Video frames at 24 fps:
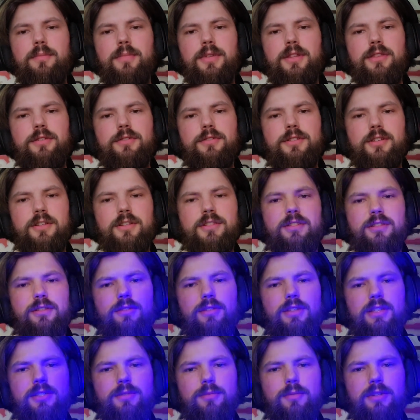but there's also,
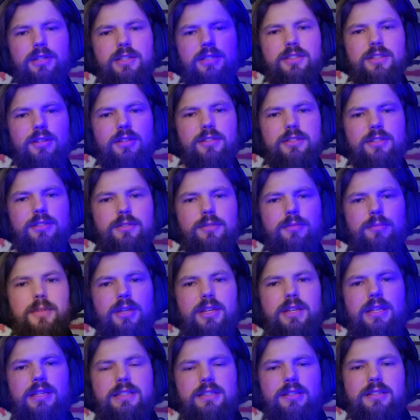this one is also
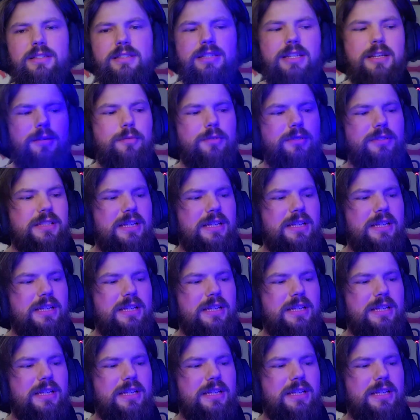meant as unstable.